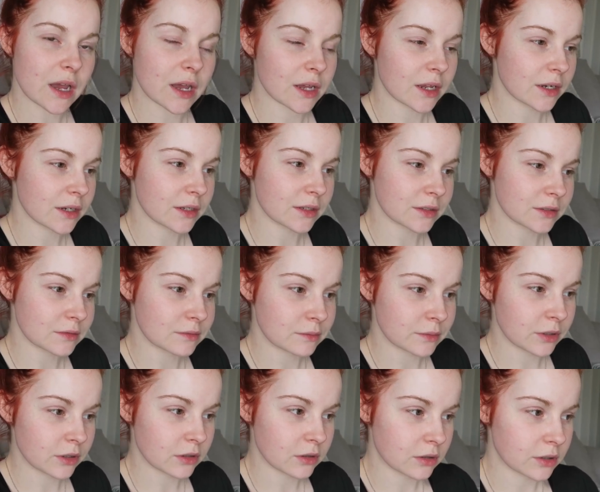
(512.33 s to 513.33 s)
and
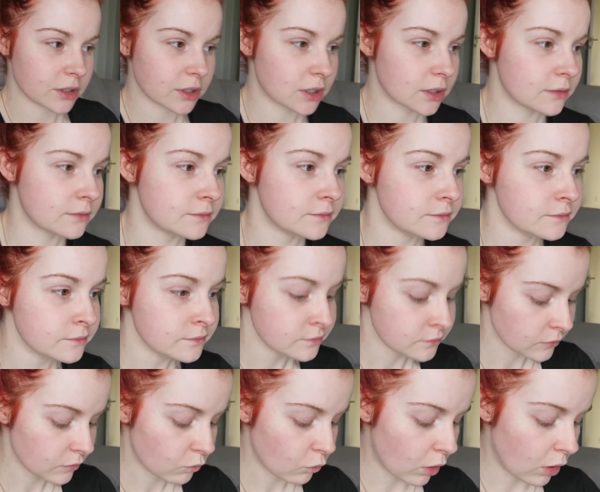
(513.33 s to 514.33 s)
we are like,
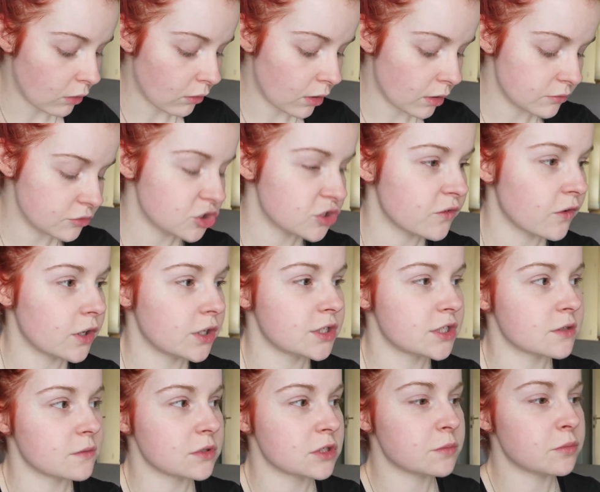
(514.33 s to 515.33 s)
well, I'm just finding
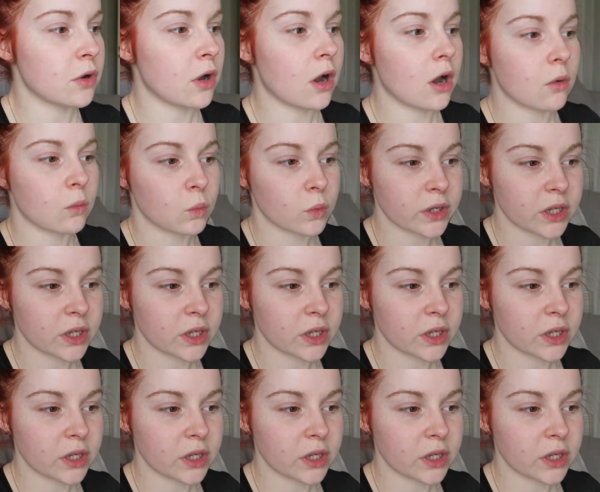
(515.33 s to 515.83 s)
something to put on.